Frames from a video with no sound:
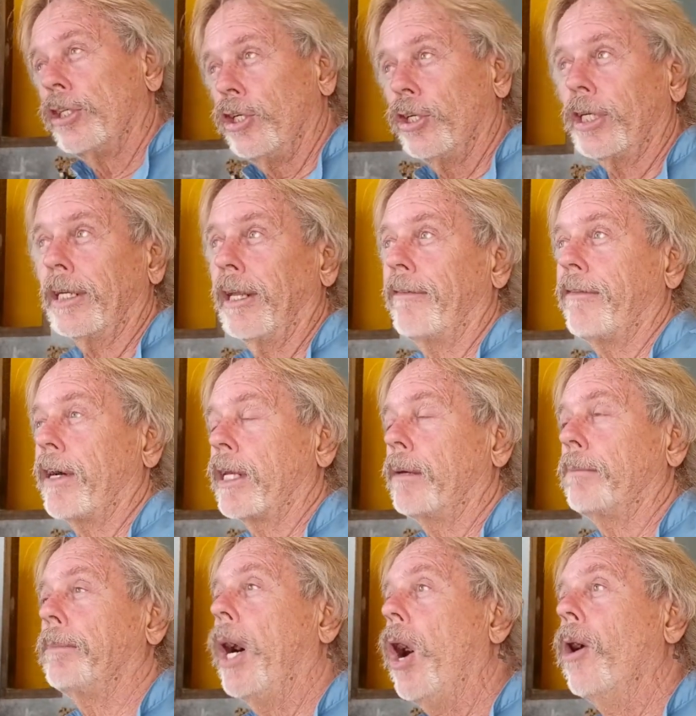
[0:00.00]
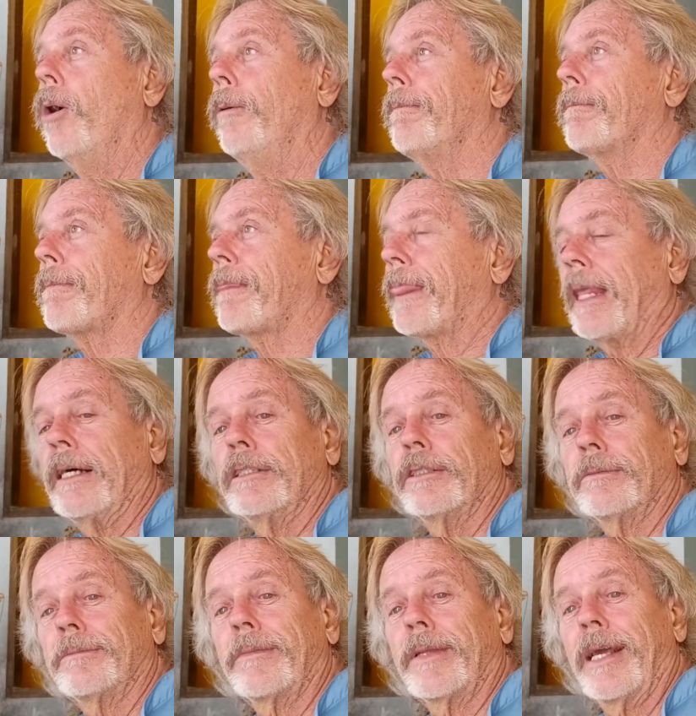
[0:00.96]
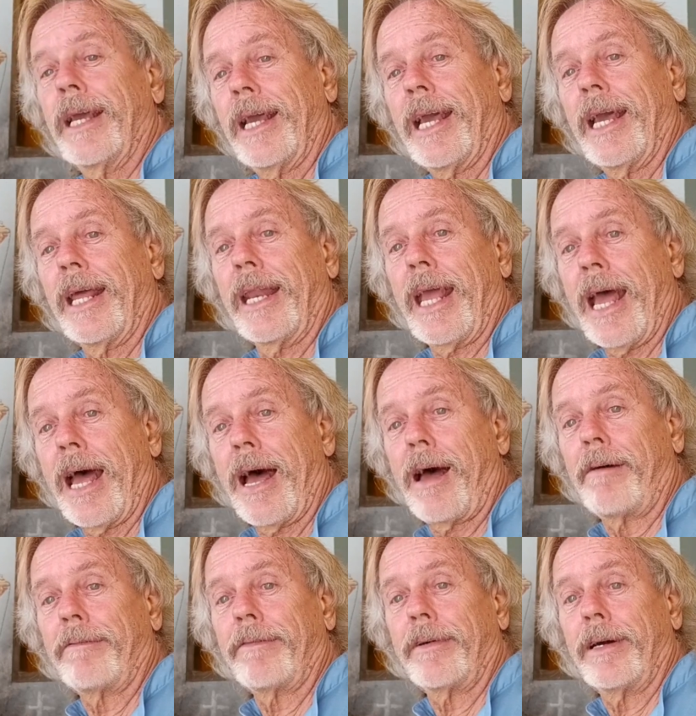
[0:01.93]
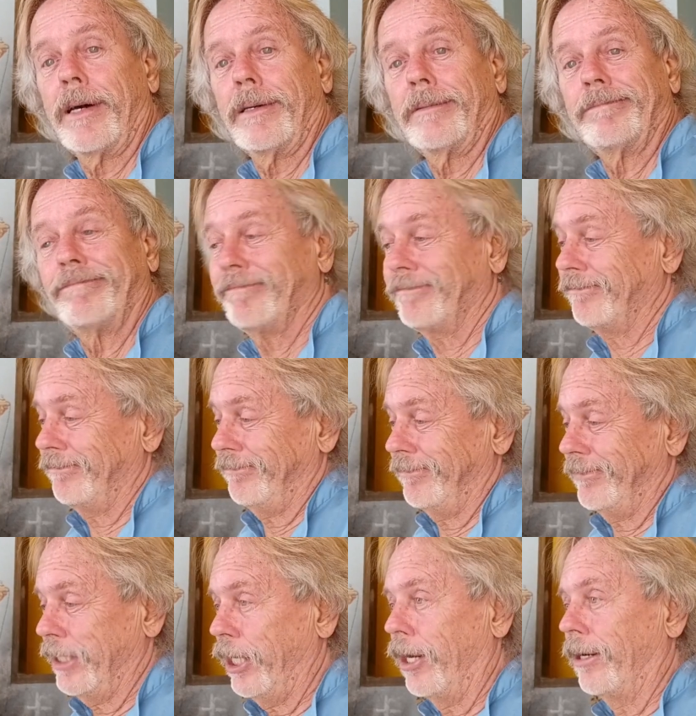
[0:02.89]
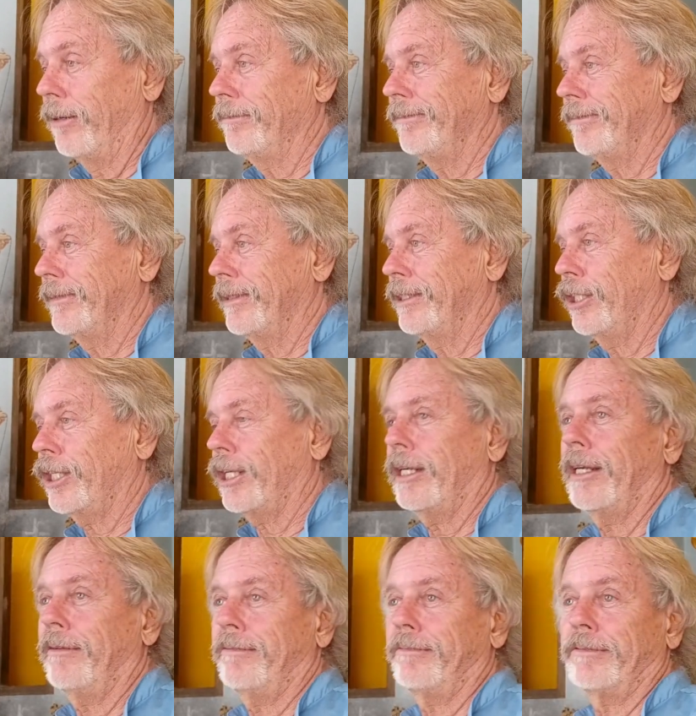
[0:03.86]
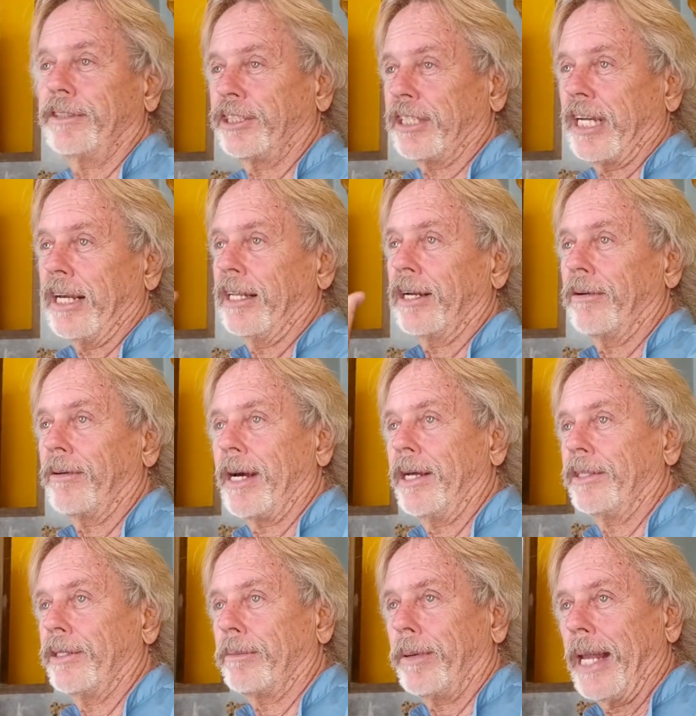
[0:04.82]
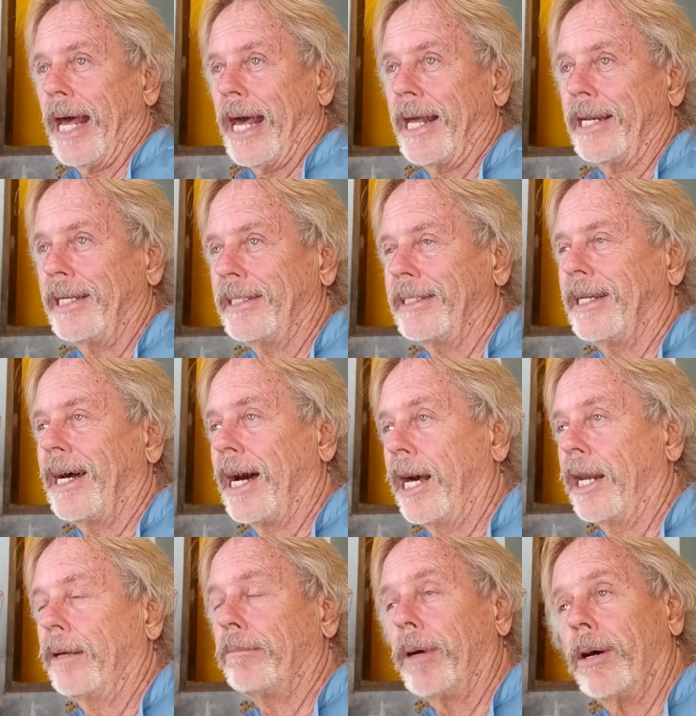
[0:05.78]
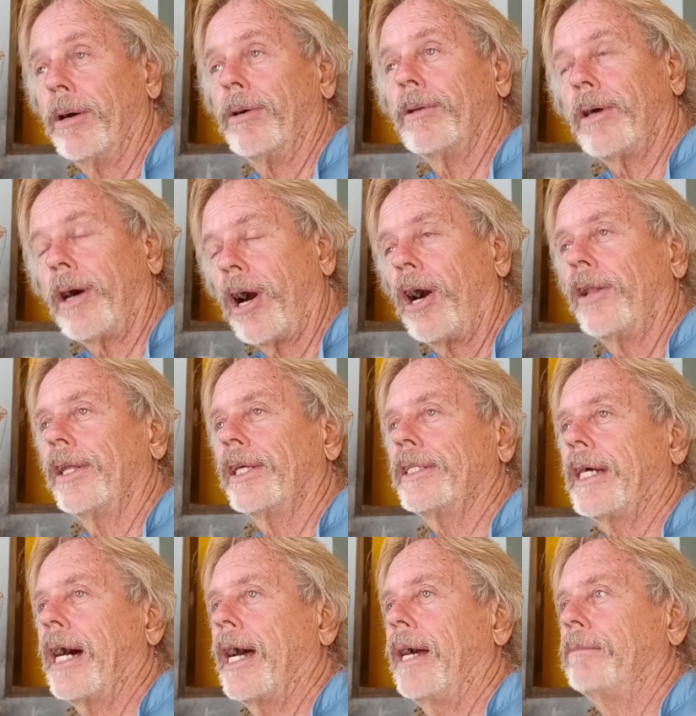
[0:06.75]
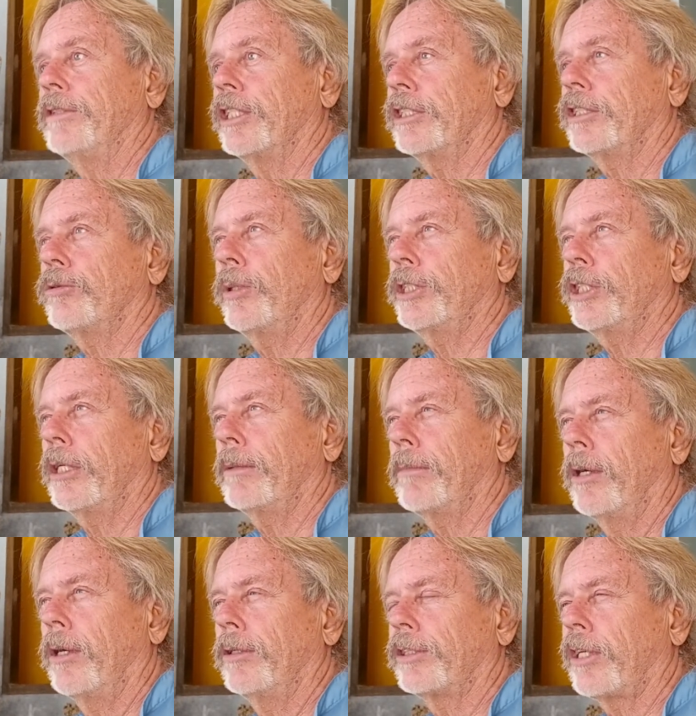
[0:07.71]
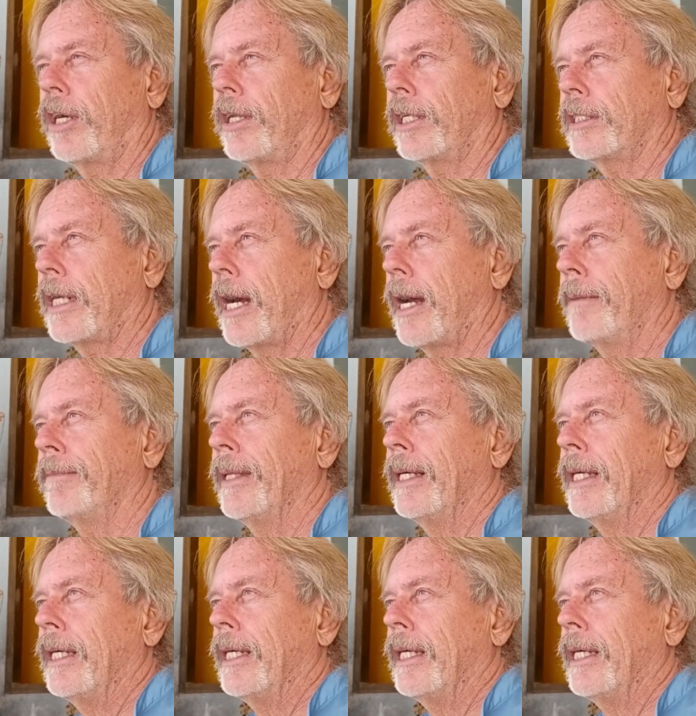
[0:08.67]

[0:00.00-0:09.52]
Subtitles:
You can live on a boat and have, you can live sailing around the planet on a boat all the time, just switching boats all the time.